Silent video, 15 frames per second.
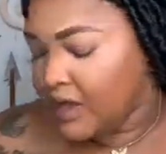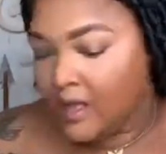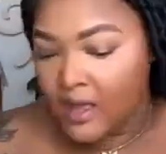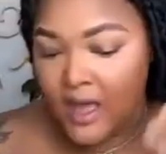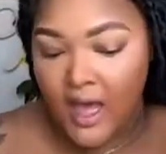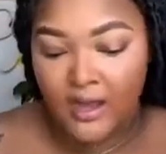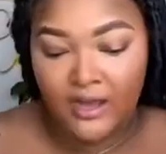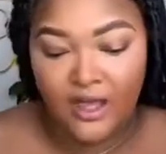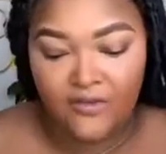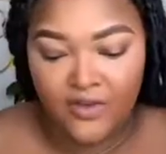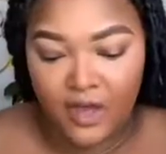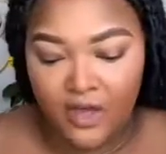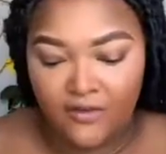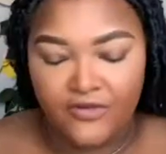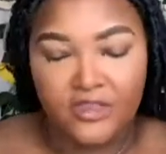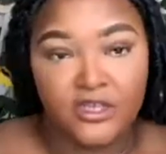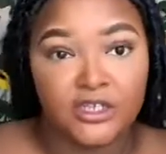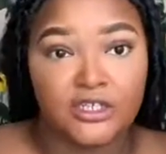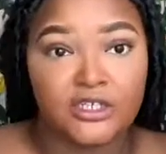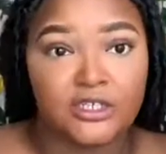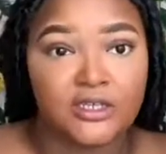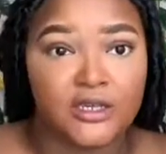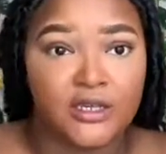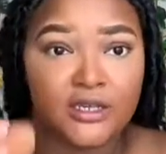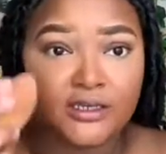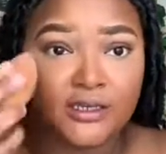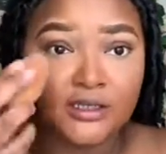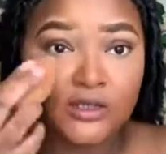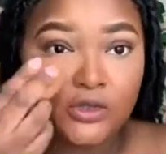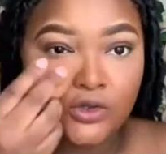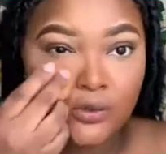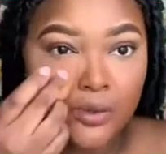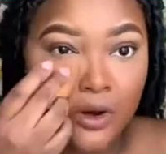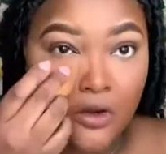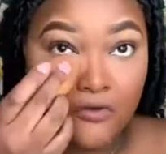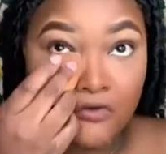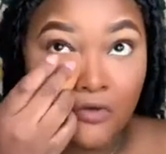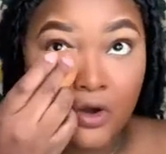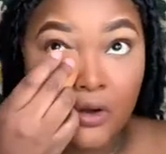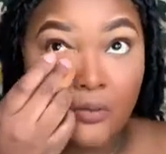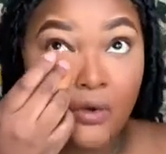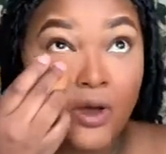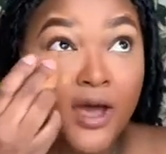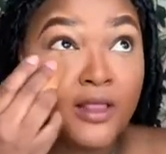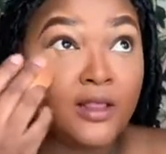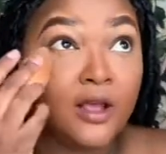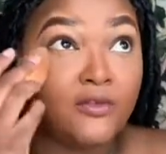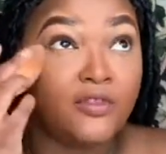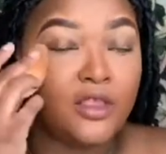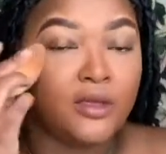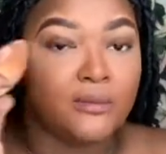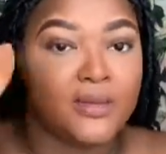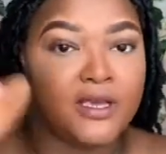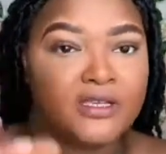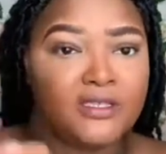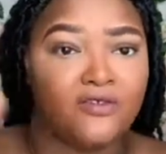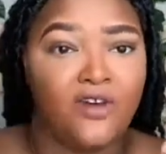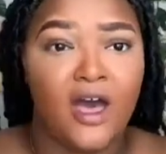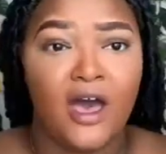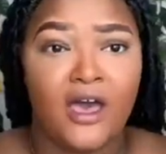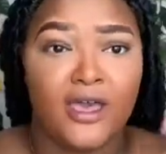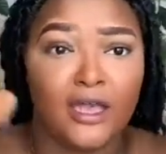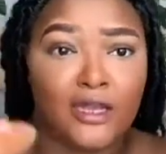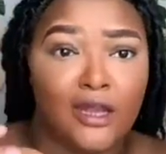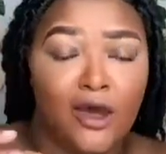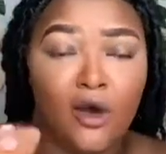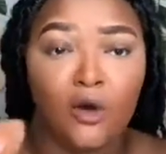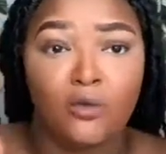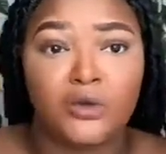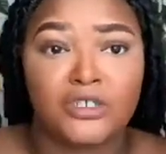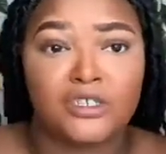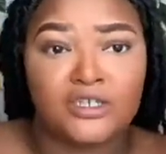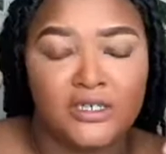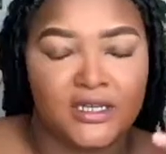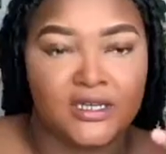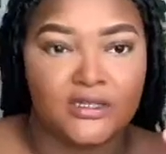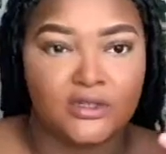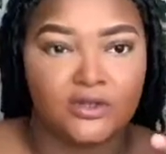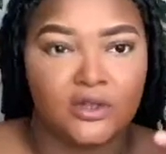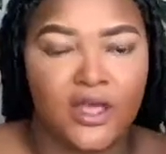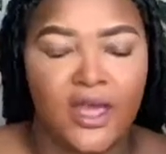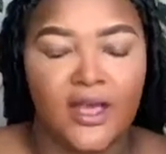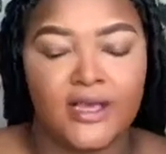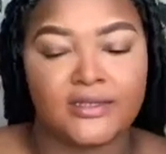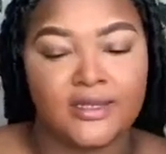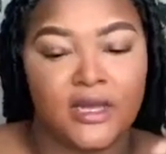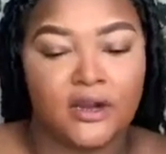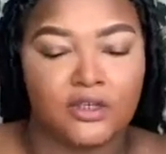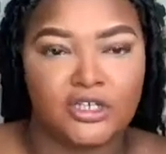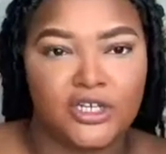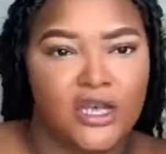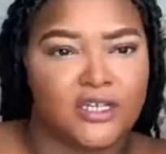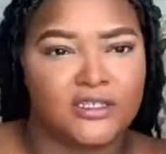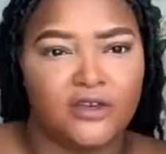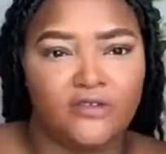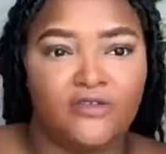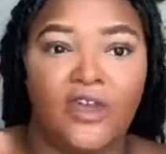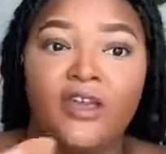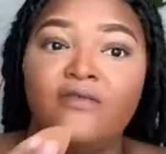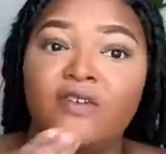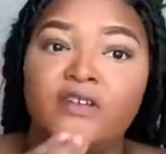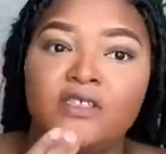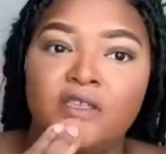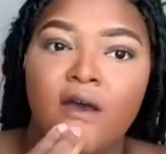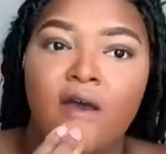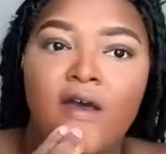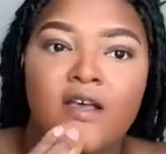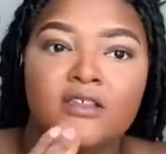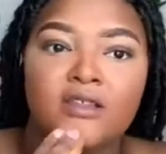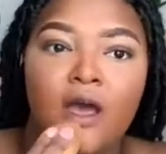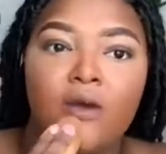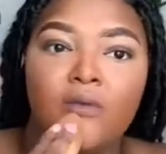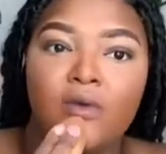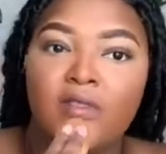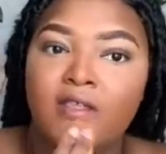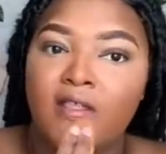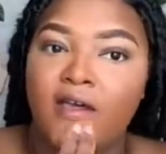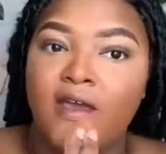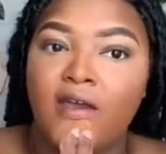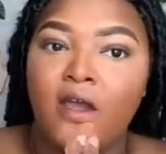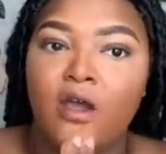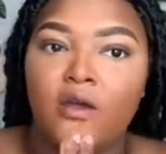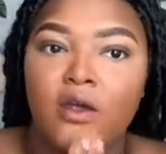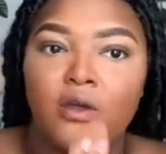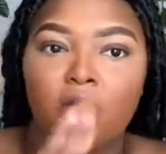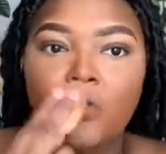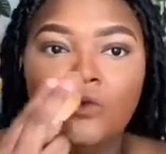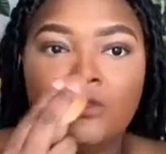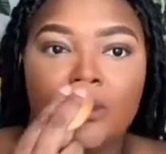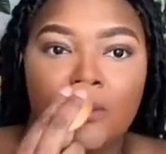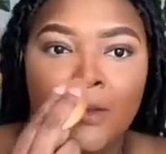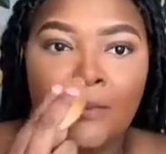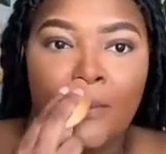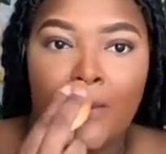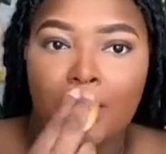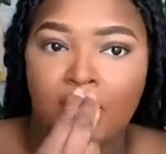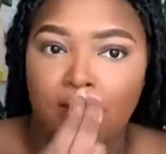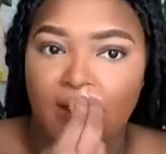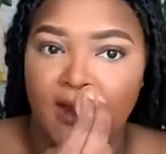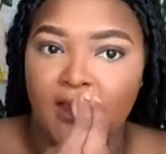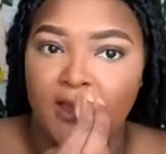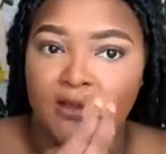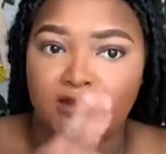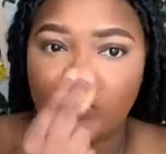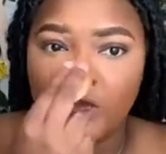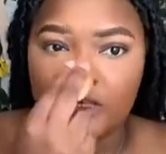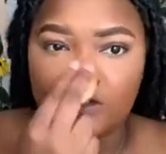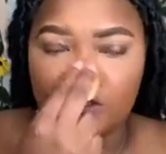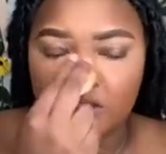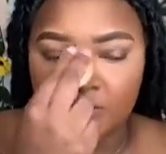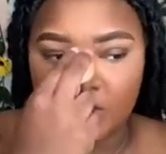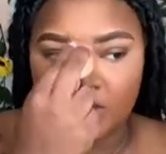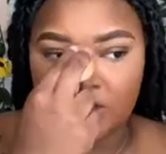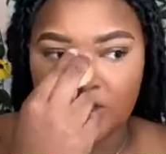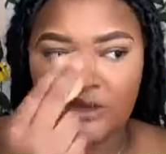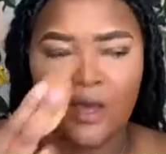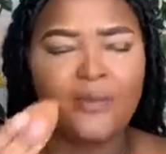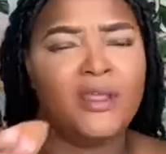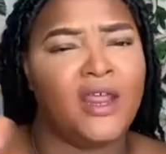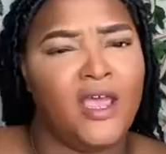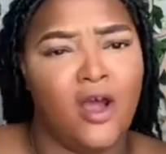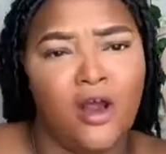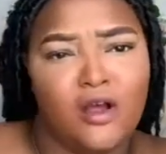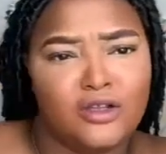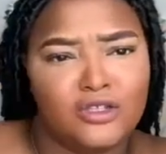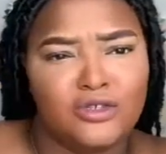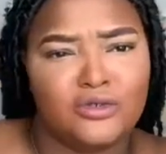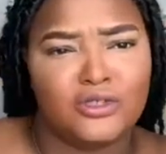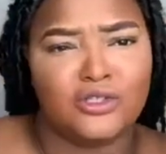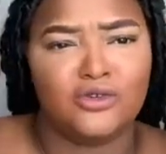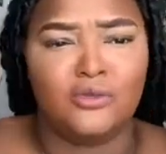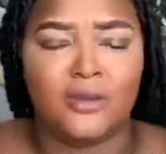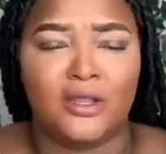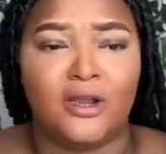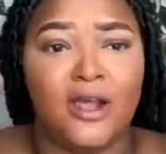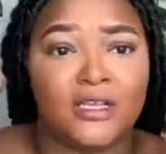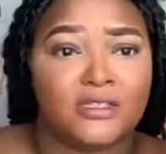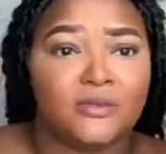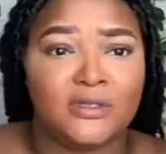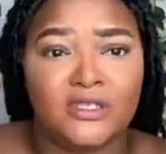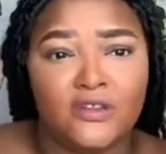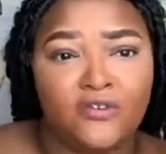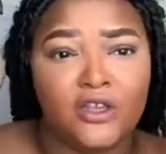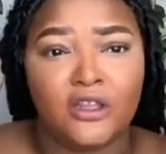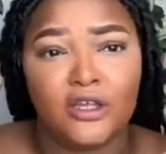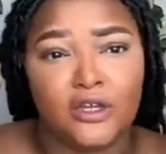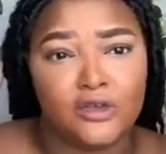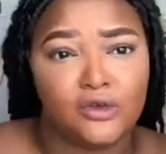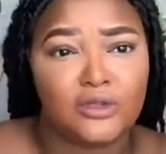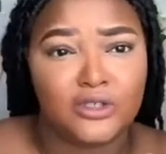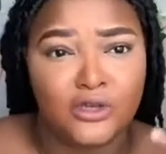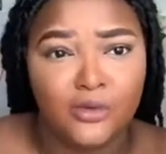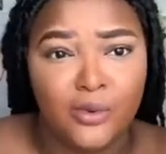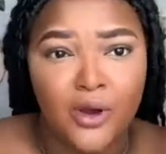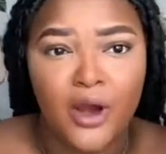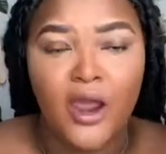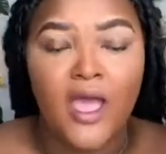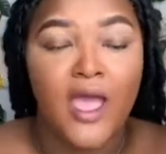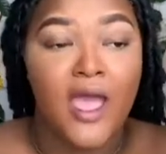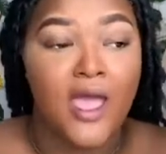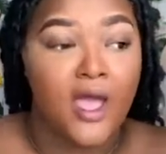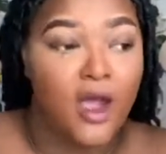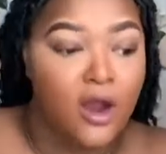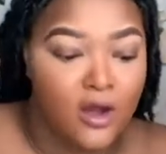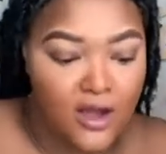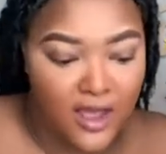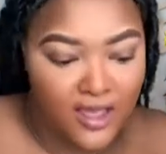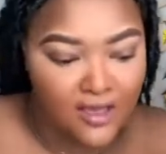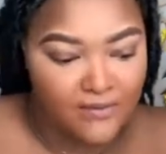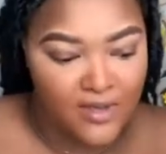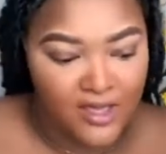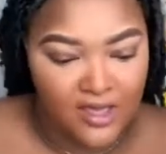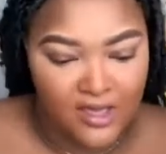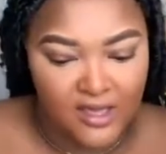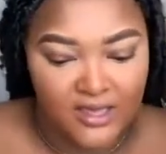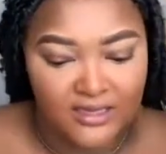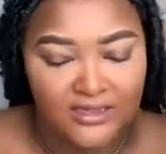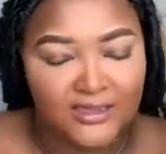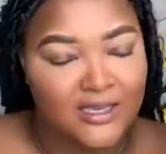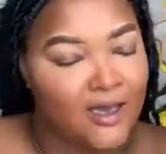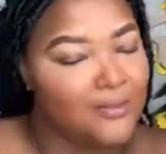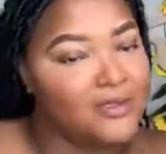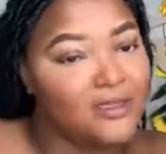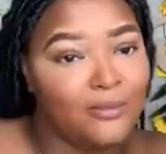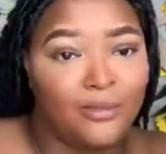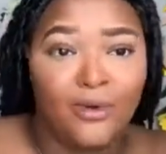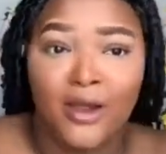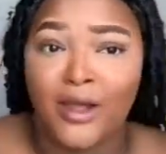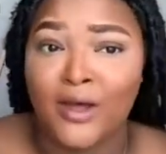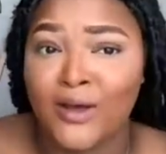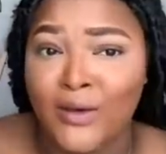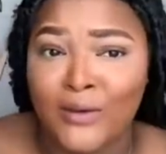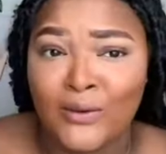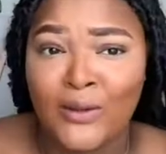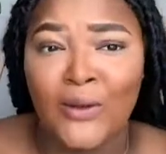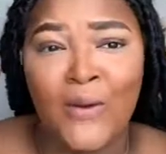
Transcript: I love how everything she does is super affordable. I love the mix of high and low when she does do that, because I know she has her favorites. So I really like her. Who's somebody else? Okay, so this person, I mean, they are on YouTube, but they're not specifically a YouTuber. And her name is Tabitha Brown.